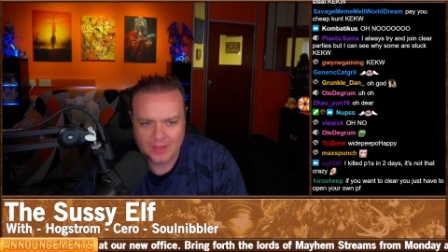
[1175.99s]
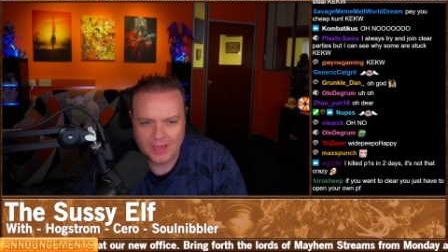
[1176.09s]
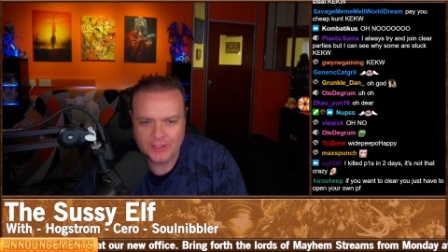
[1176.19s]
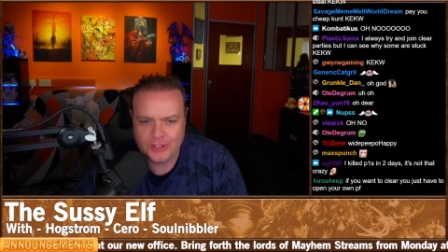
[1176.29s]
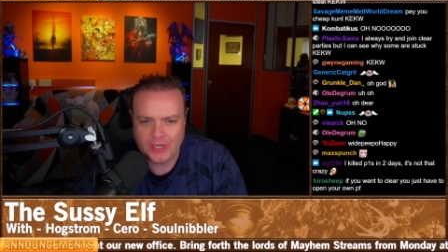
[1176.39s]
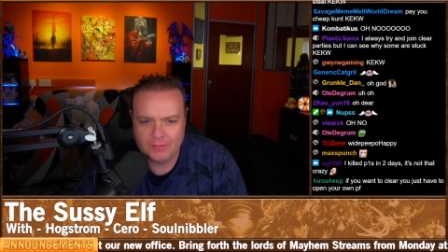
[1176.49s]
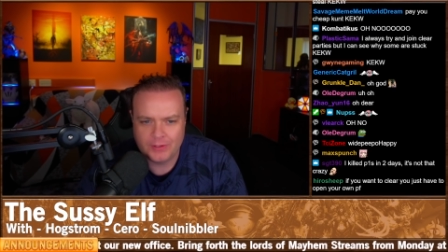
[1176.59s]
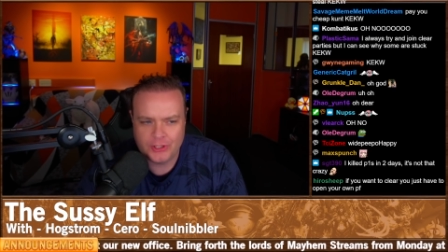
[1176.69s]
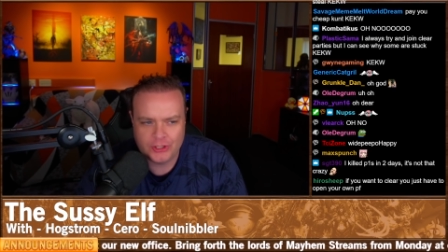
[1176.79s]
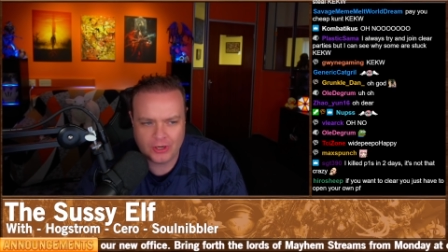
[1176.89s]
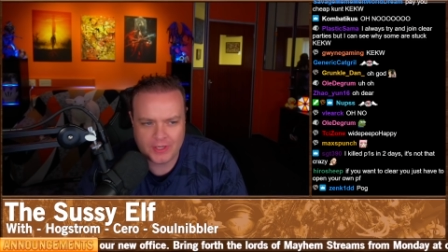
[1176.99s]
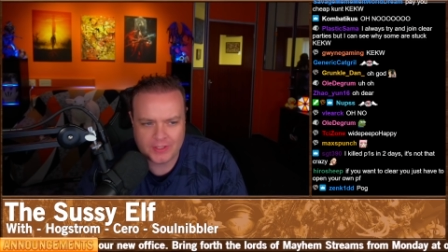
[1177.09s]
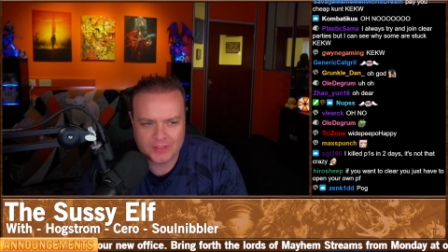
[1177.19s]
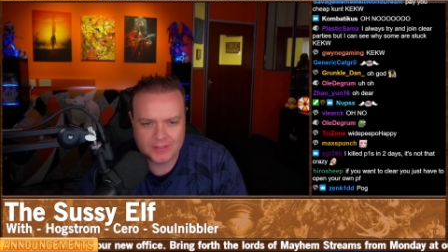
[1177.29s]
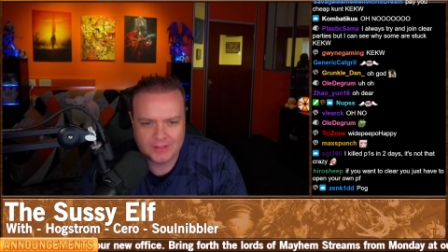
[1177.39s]
And she
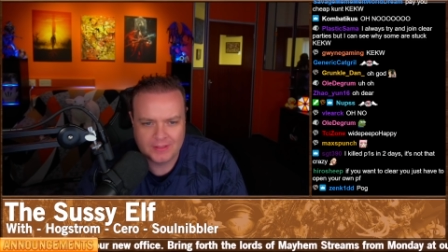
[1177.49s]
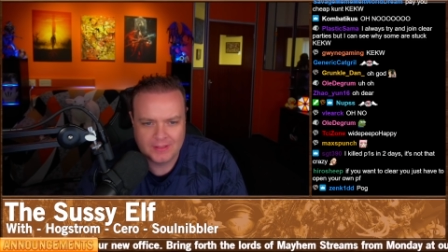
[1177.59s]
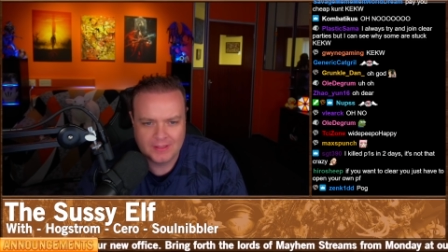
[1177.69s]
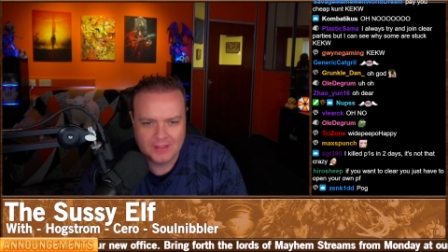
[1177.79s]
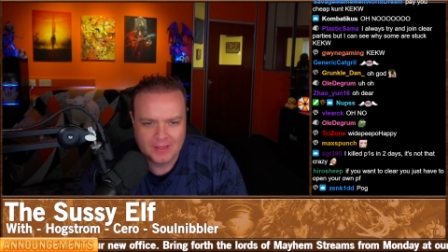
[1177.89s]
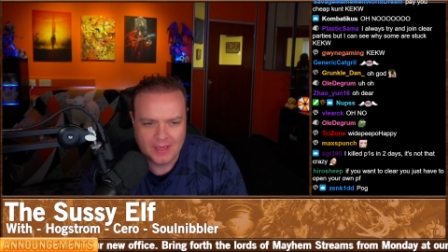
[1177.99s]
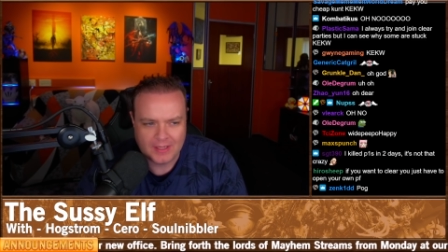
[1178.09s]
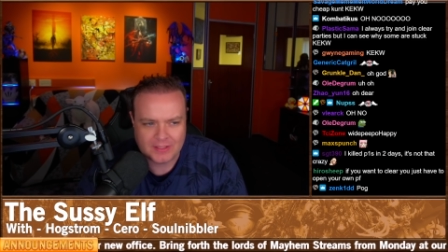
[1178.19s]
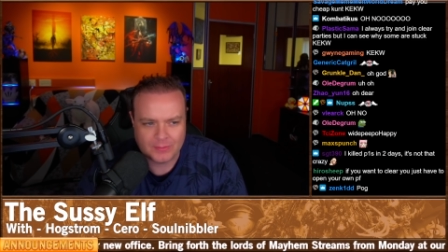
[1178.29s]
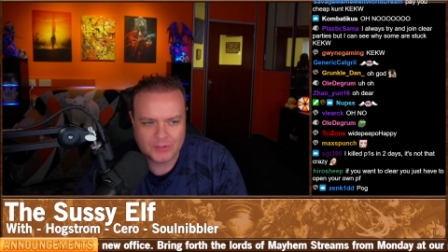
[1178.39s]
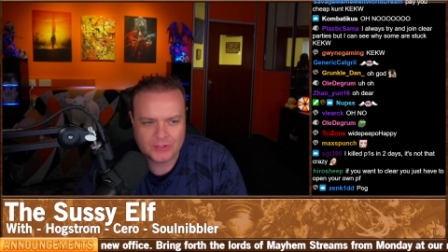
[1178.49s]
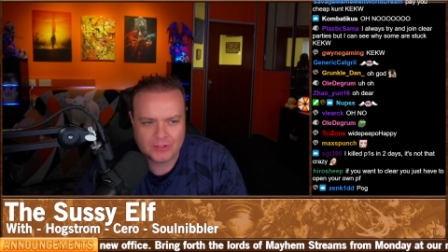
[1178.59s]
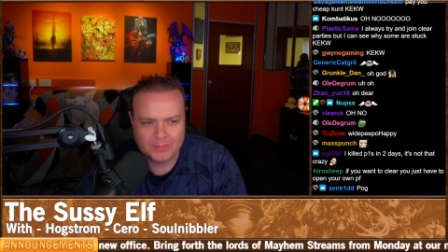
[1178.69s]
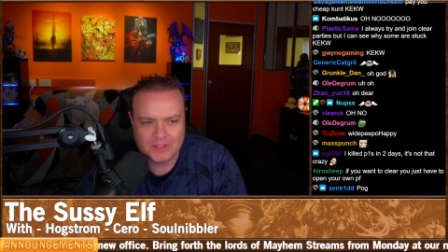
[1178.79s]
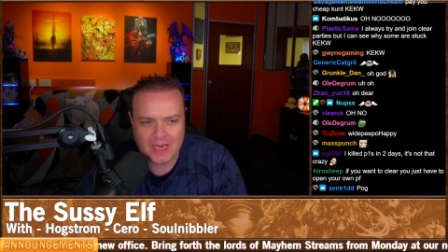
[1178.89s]
rejoiced, as it was
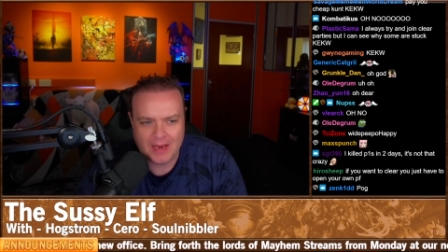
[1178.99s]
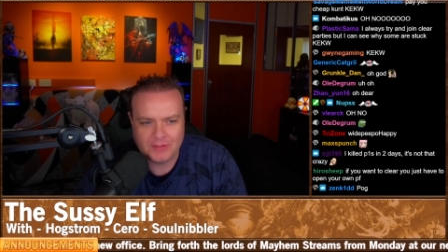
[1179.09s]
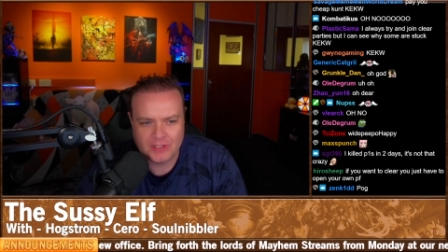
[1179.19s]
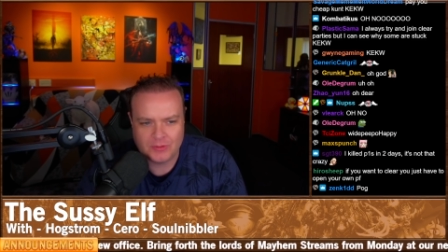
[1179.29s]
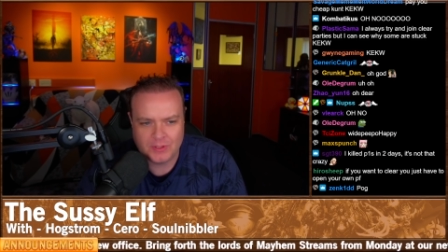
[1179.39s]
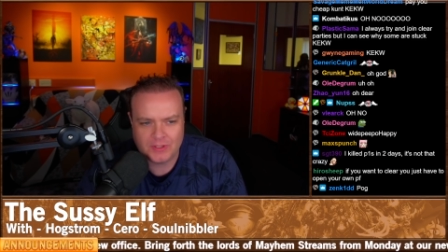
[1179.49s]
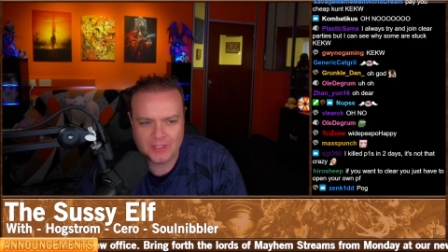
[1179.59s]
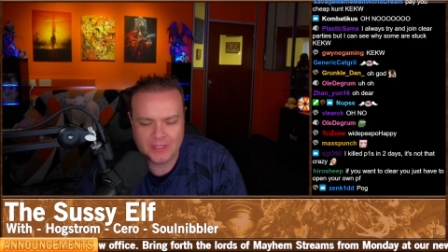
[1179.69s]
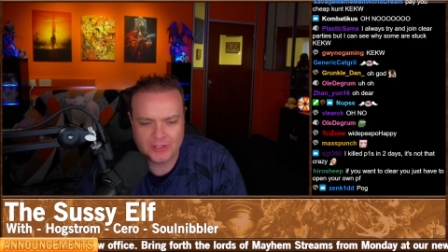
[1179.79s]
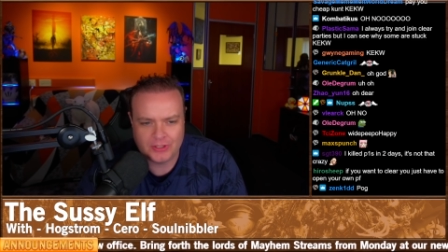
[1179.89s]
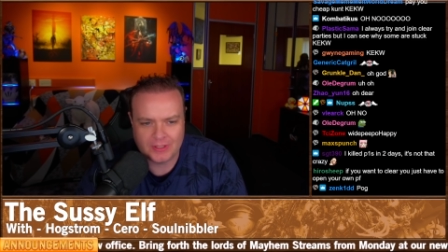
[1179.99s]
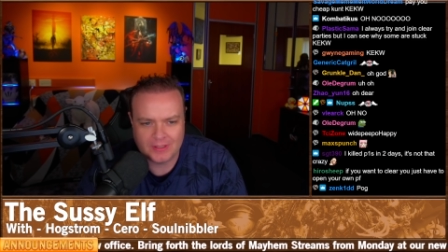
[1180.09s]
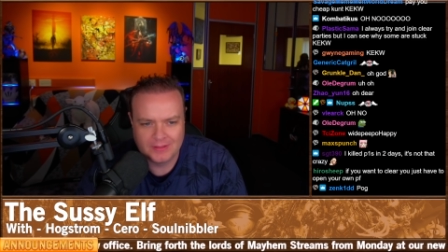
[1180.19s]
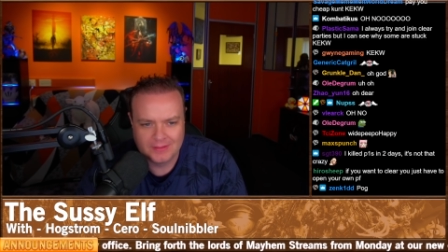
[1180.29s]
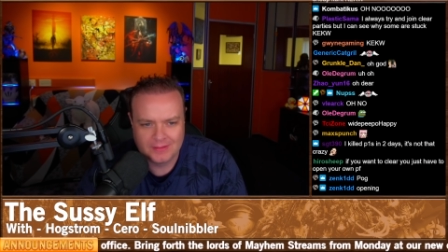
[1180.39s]
some time since we'd seen each other.